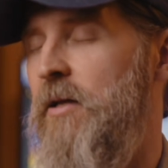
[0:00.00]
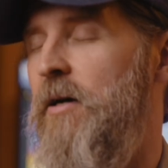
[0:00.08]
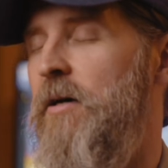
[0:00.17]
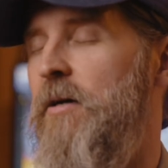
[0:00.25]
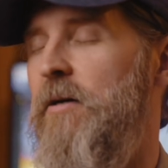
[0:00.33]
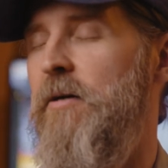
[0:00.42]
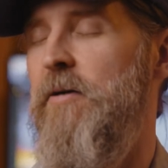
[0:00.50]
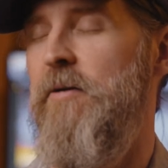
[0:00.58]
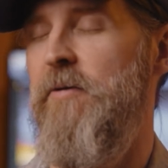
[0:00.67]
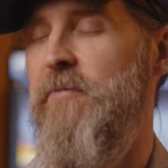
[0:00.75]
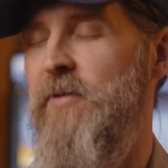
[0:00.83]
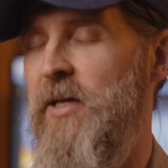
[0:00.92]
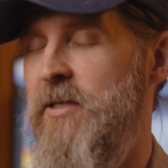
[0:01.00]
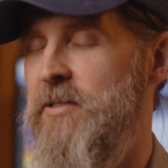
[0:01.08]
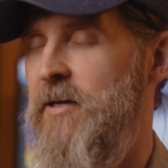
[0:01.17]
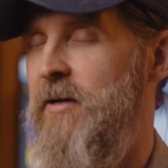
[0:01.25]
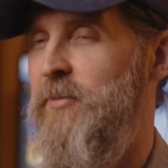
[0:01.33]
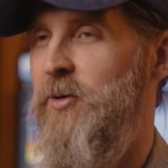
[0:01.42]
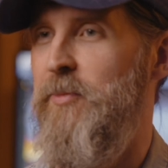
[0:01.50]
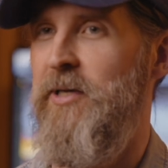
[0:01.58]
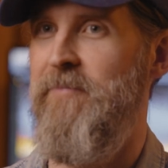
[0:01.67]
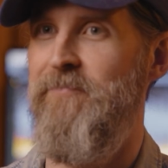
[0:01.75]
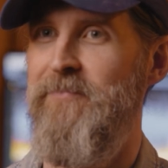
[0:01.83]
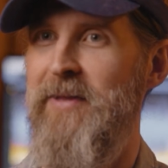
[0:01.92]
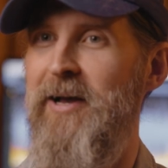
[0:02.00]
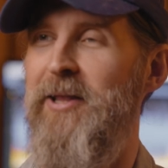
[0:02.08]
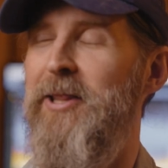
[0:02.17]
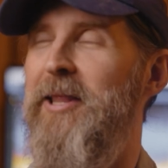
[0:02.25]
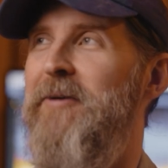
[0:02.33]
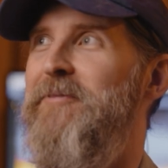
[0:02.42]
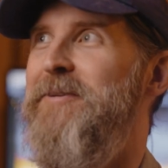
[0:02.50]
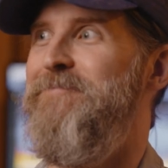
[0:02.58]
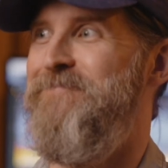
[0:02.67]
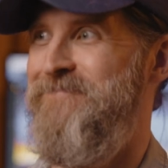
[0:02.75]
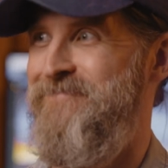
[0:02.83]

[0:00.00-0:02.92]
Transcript: love that it's not about me. I love it.